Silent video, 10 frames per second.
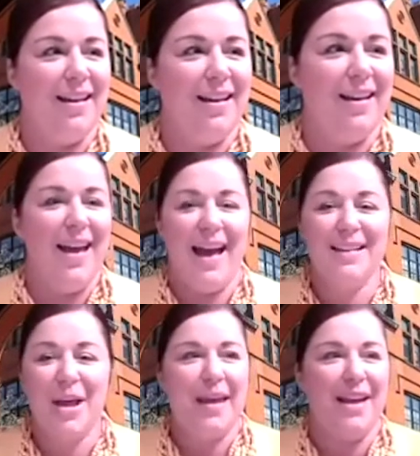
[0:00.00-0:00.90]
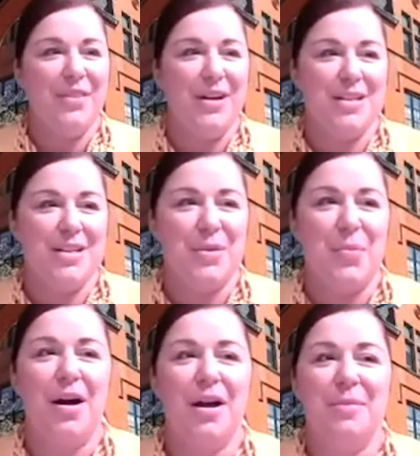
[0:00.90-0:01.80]
Hello, Panthers.
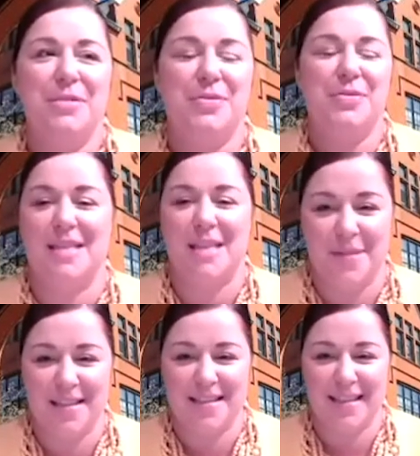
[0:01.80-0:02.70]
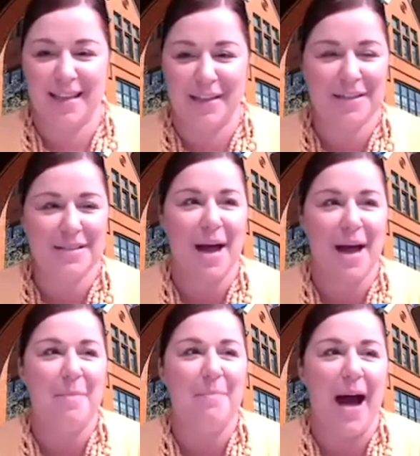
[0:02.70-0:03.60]
Welcome to Sips and Skills, a
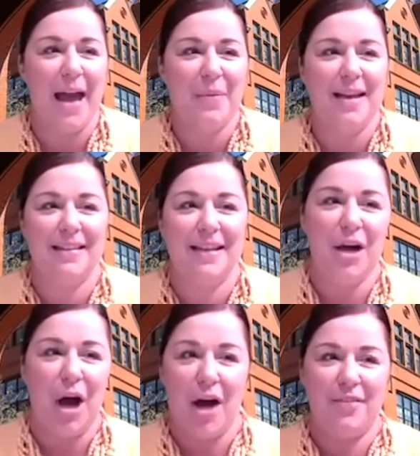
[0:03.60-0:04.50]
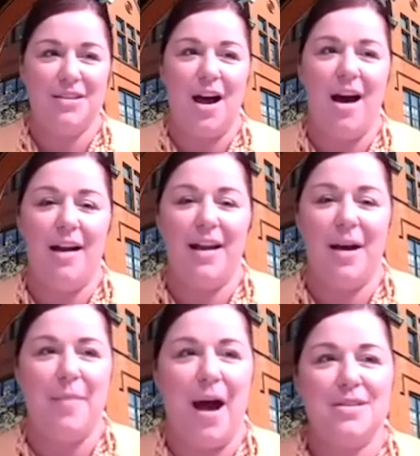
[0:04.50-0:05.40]
bi-weekly coffee talk
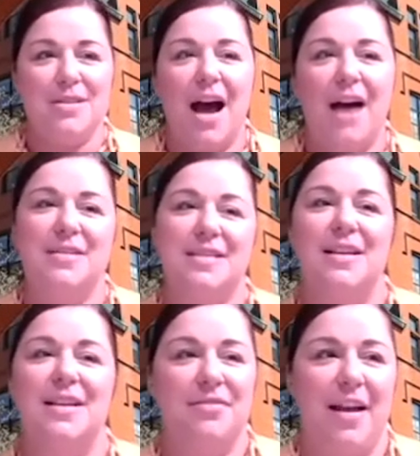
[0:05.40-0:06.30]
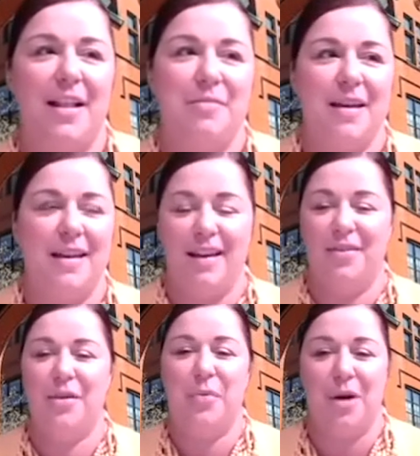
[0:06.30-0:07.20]
about soft skill development in
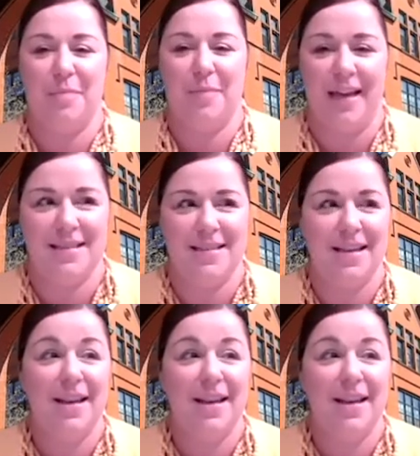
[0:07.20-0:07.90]
the workplace.